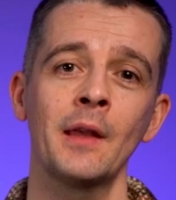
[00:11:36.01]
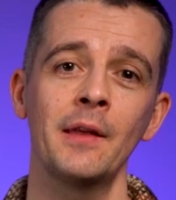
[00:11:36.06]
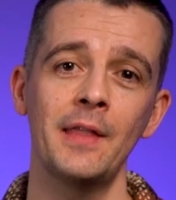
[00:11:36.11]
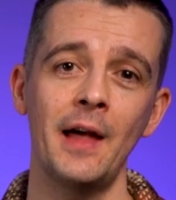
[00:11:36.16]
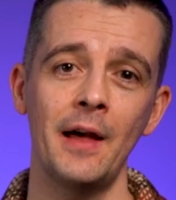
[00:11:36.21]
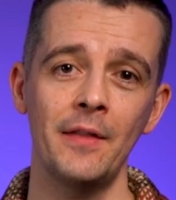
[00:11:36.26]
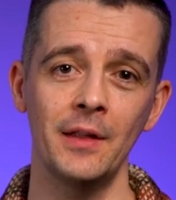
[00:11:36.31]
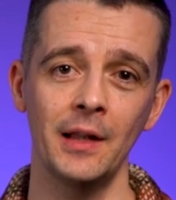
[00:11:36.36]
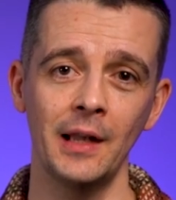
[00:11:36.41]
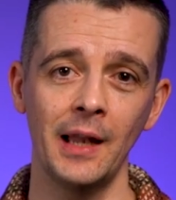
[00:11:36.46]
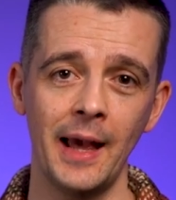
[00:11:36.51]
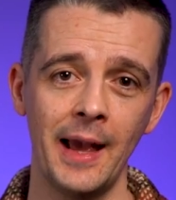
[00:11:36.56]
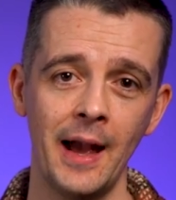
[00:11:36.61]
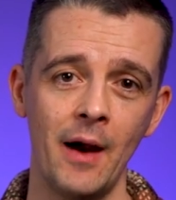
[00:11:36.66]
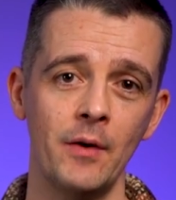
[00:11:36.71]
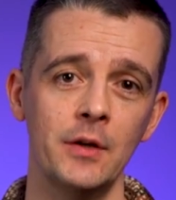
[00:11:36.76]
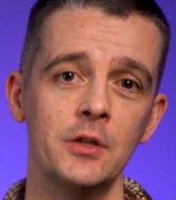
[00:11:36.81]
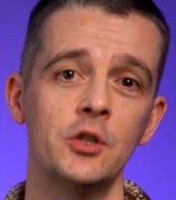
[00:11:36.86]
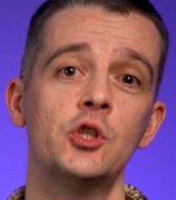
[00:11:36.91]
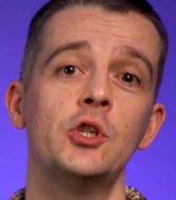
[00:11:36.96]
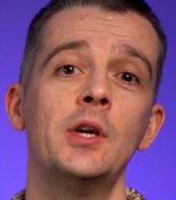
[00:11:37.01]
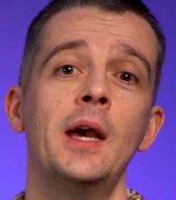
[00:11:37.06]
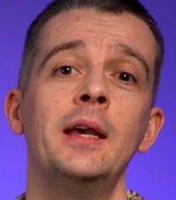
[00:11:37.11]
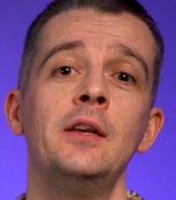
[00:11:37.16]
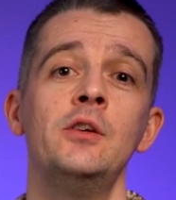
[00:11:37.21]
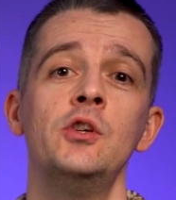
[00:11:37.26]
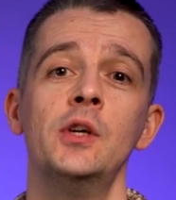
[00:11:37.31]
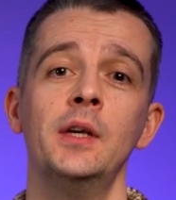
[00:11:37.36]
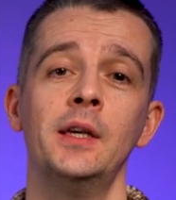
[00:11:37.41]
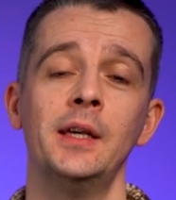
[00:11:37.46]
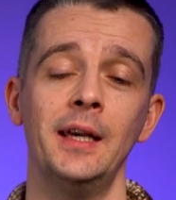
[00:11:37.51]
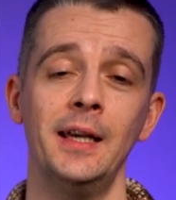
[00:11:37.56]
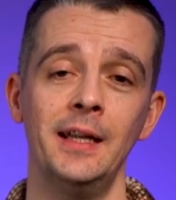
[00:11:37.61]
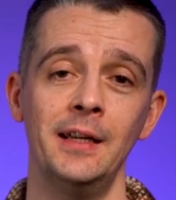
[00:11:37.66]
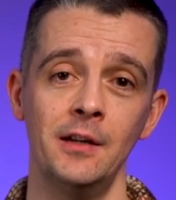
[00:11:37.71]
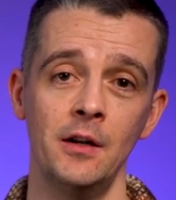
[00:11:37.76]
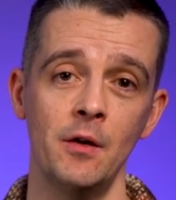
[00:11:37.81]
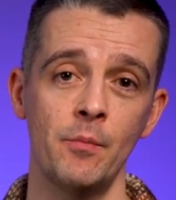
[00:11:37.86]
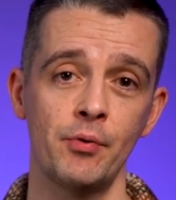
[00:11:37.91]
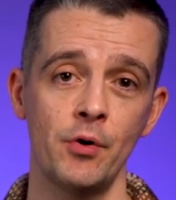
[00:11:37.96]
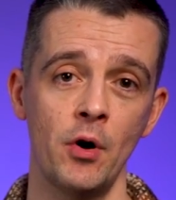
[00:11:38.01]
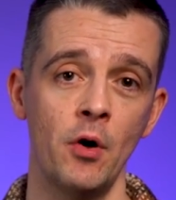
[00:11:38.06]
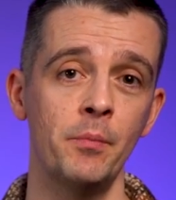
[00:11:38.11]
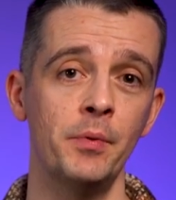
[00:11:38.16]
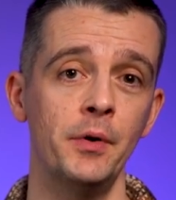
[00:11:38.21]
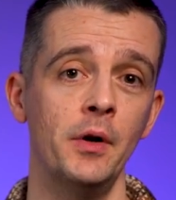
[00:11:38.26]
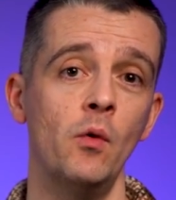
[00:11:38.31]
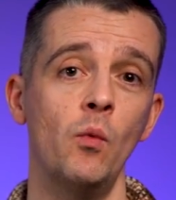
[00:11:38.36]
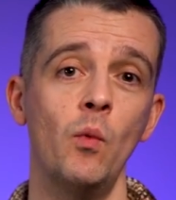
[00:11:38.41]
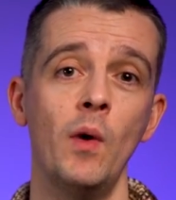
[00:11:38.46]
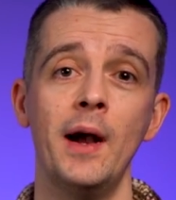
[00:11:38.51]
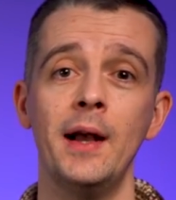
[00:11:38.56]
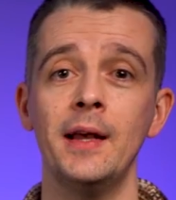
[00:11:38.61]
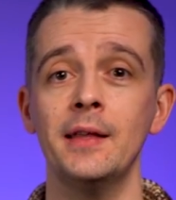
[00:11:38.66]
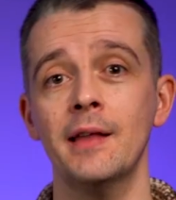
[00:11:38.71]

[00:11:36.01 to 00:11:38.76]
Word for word: that the layout is changing in an appropriate way,